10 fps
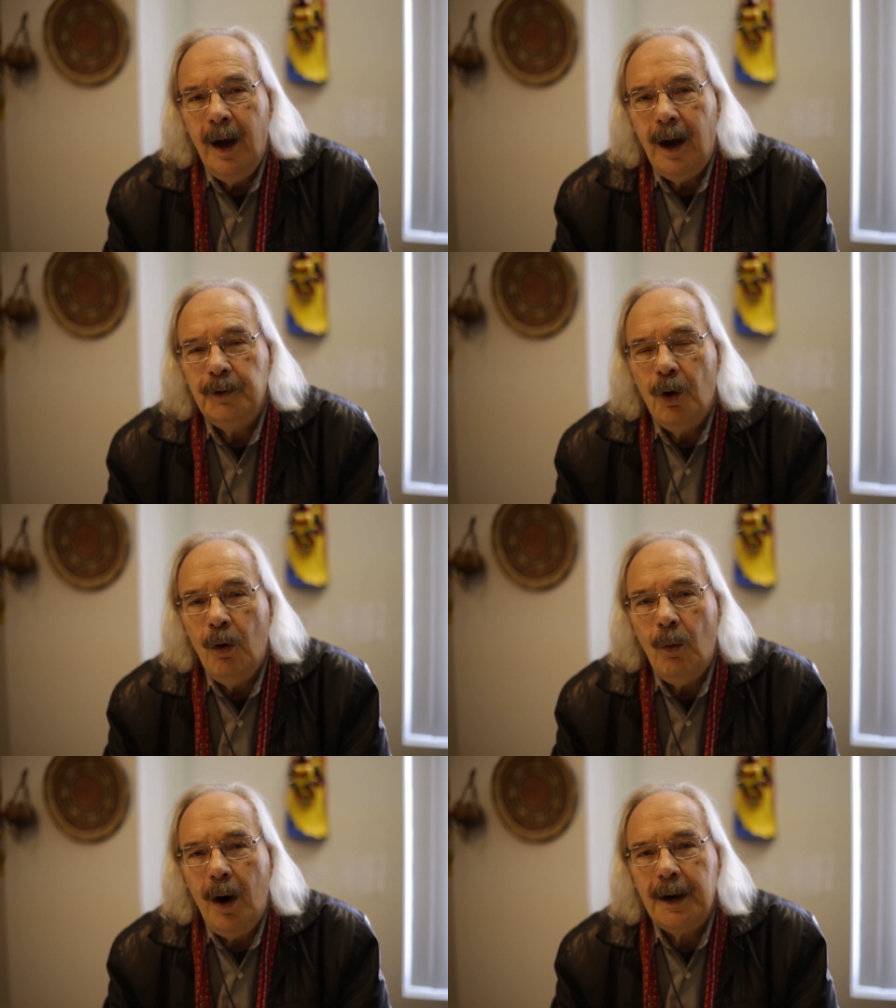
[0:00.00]
I
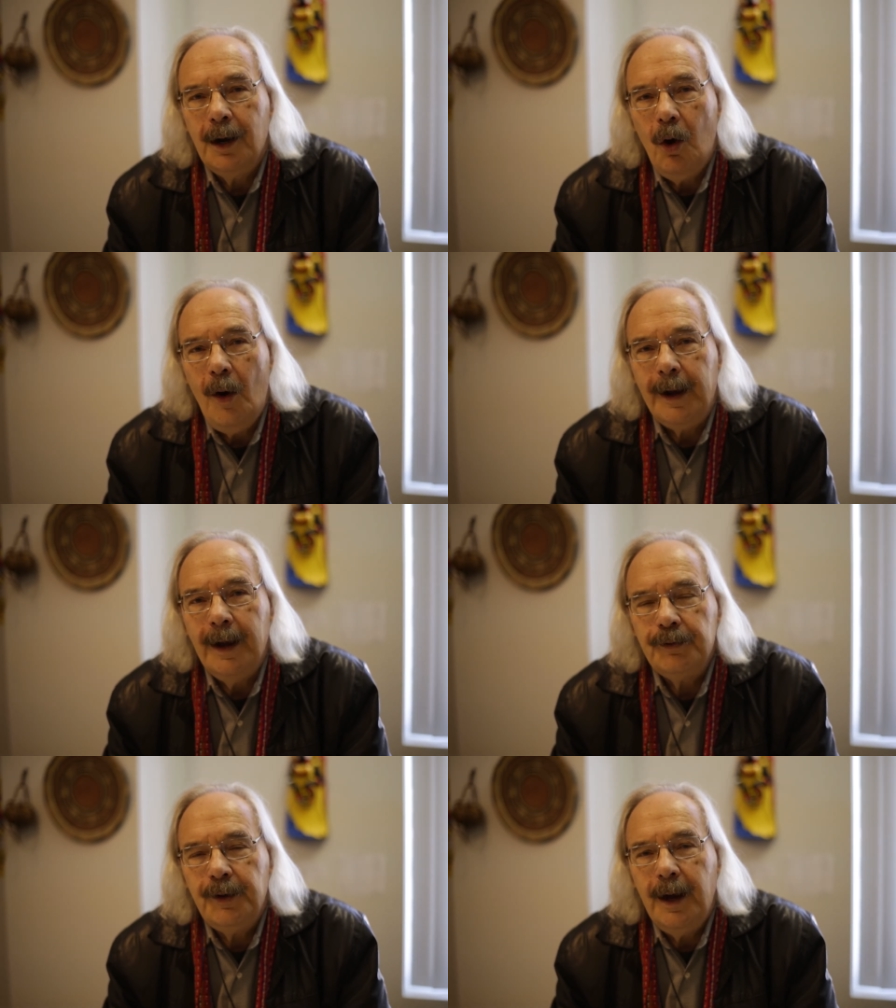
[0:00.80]
don't want a long
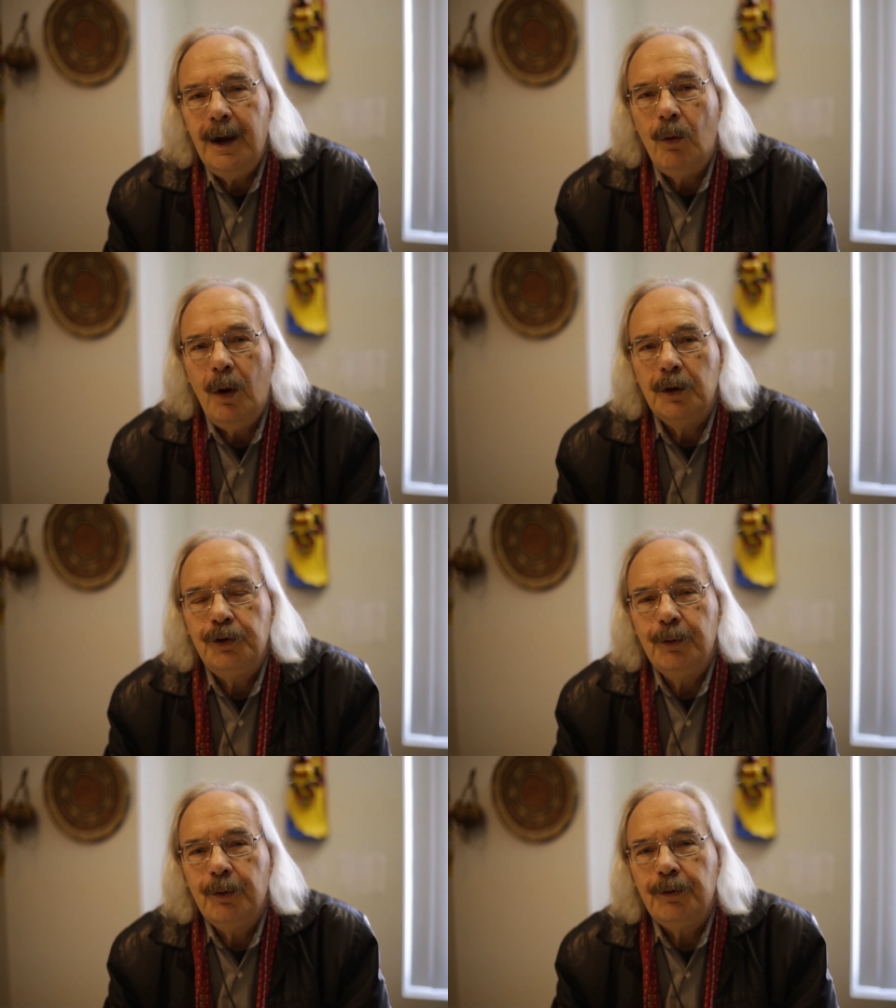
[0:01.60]
essay. I want
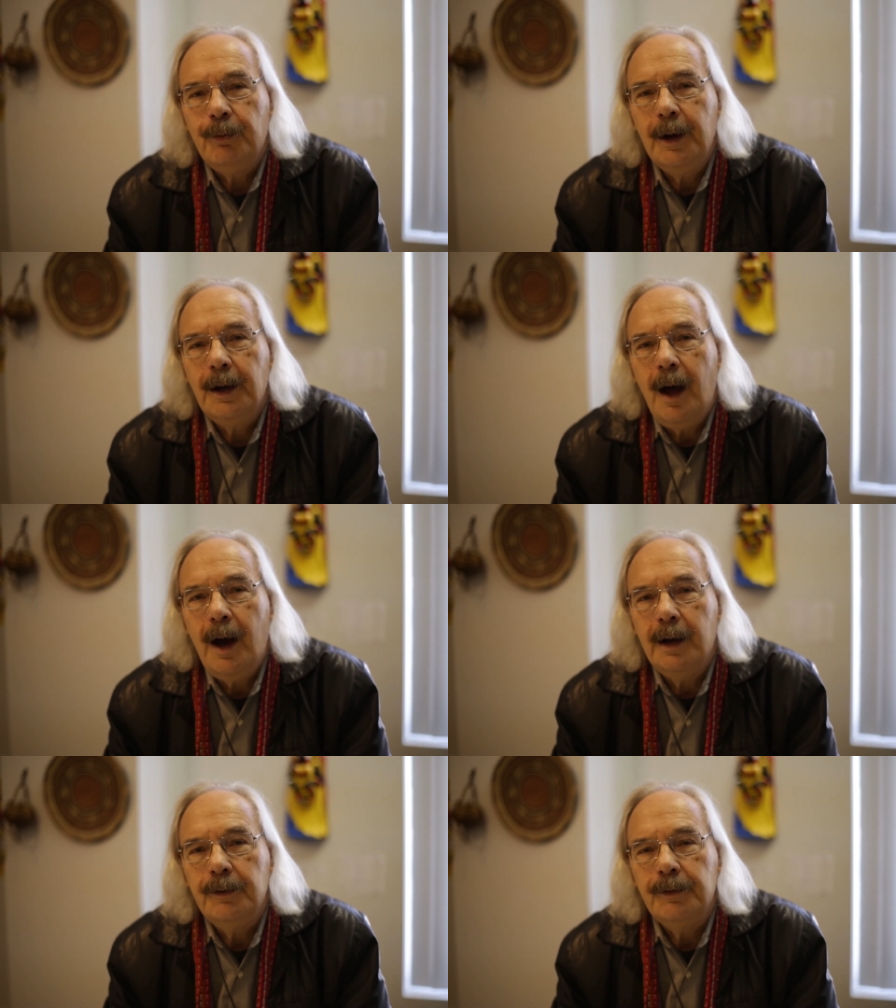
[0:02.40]
2 or 3
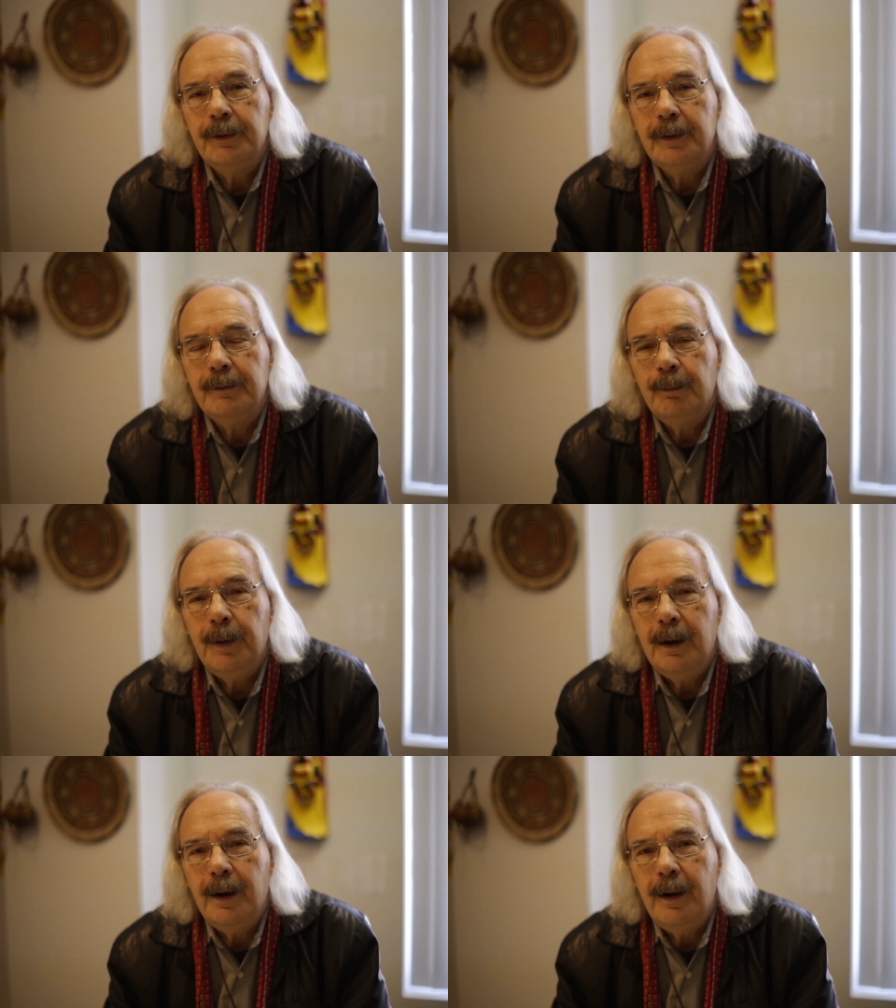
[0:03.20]
lines
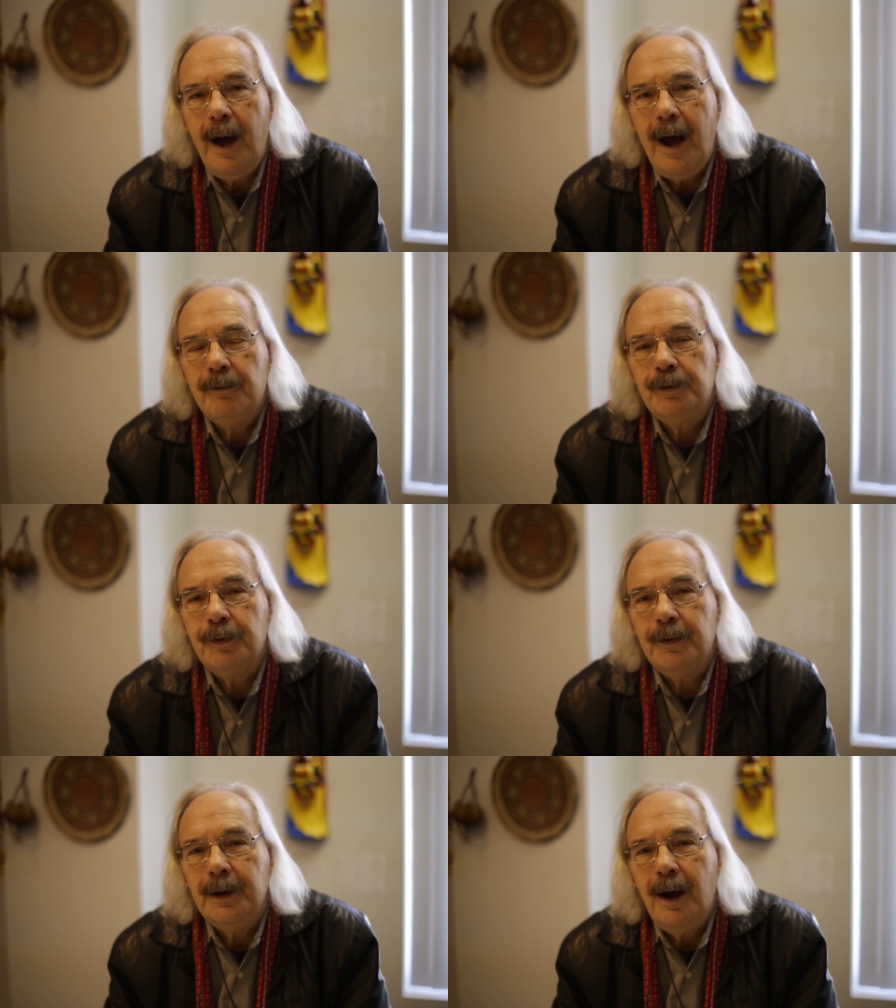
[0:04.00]

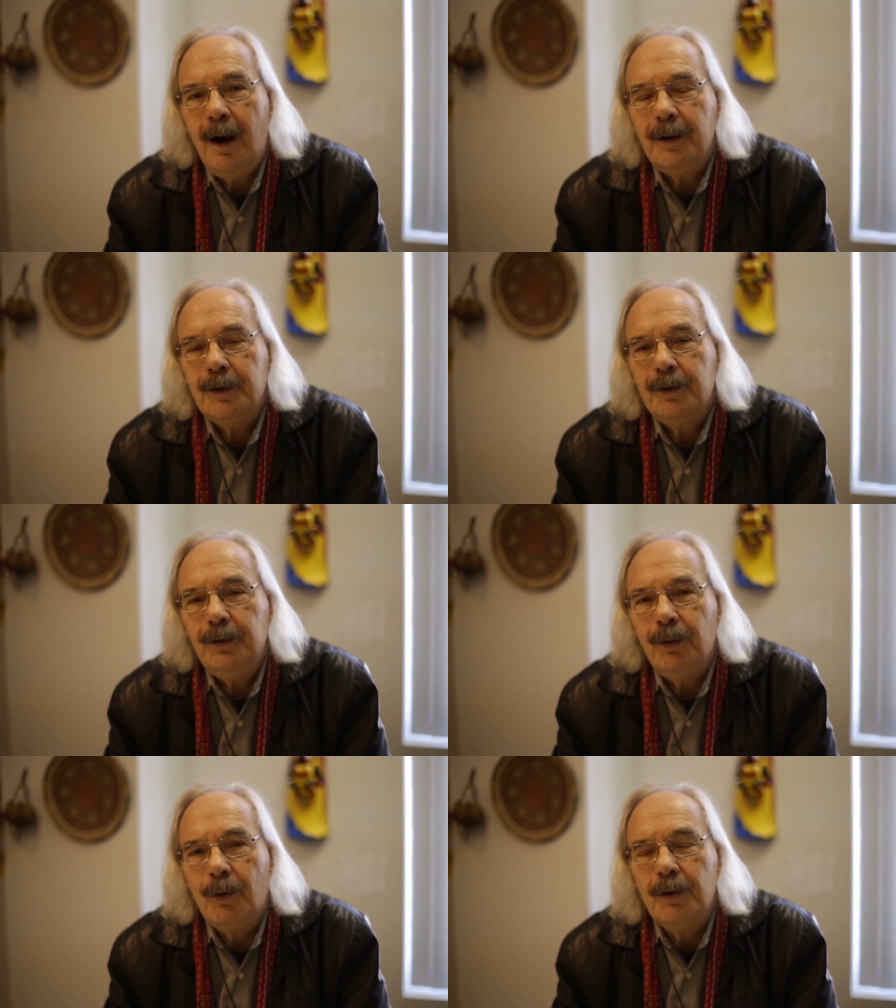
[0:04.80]
after the
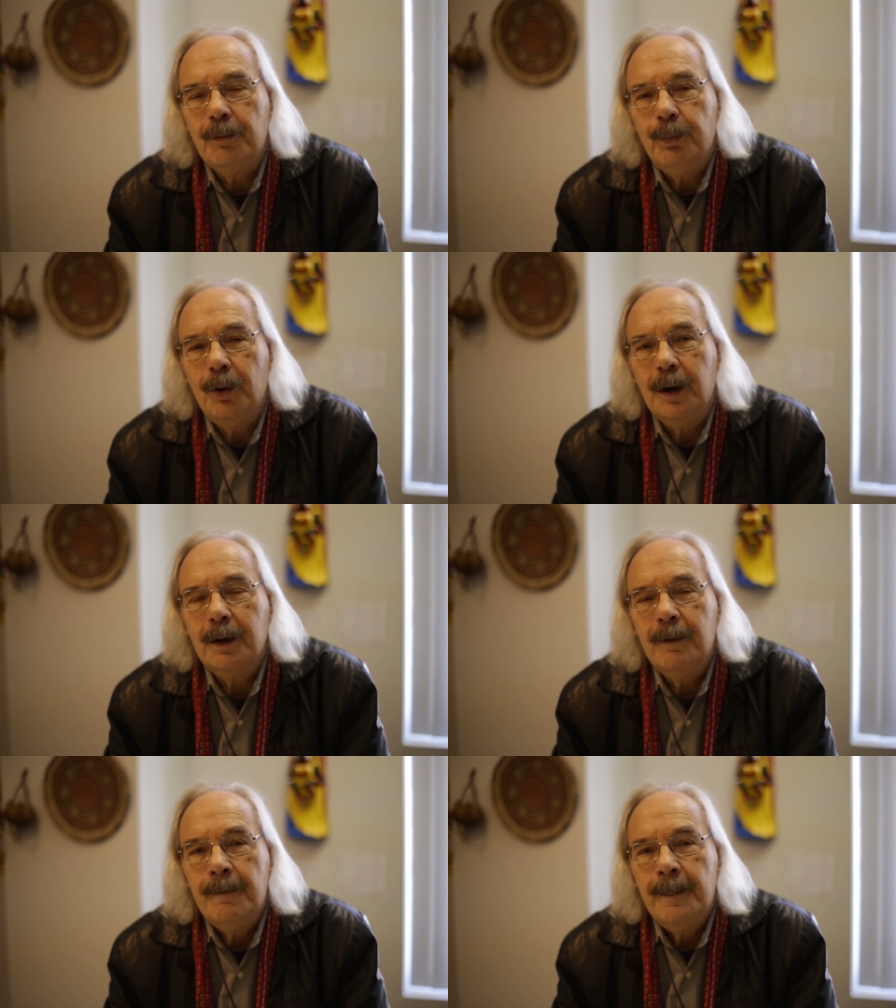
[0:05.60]
article or the book.